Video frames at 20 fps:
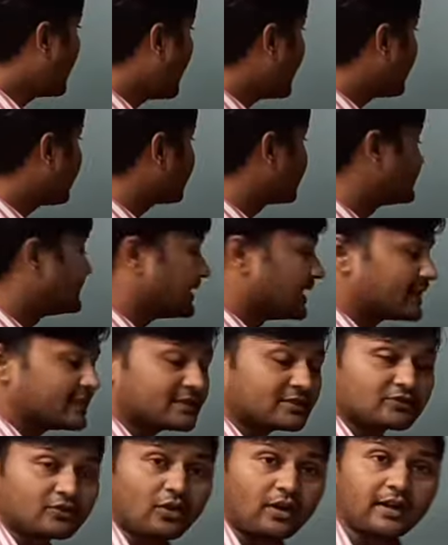pattern that
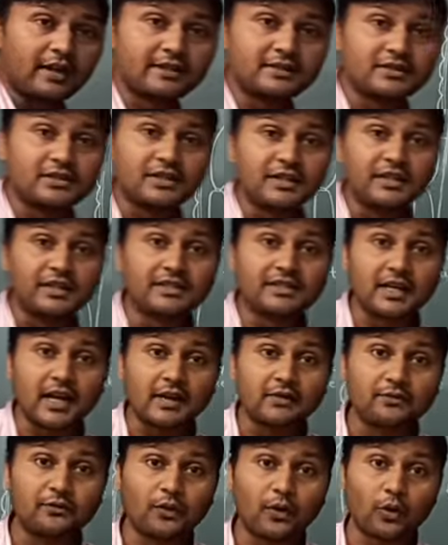is called as ridge
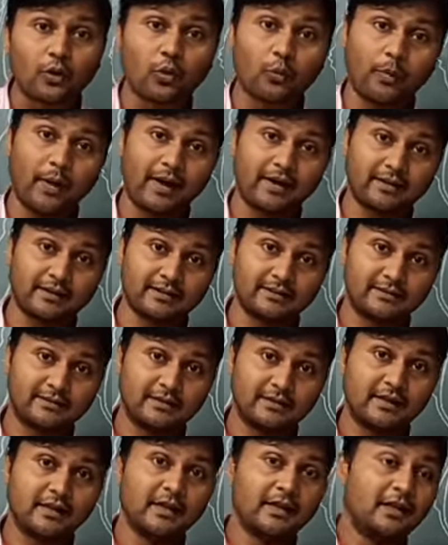and furrow pattern.
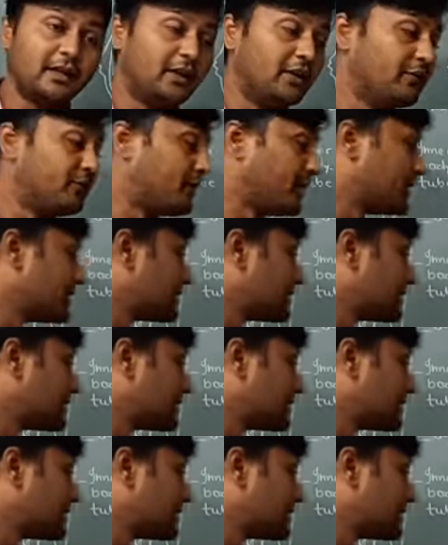If it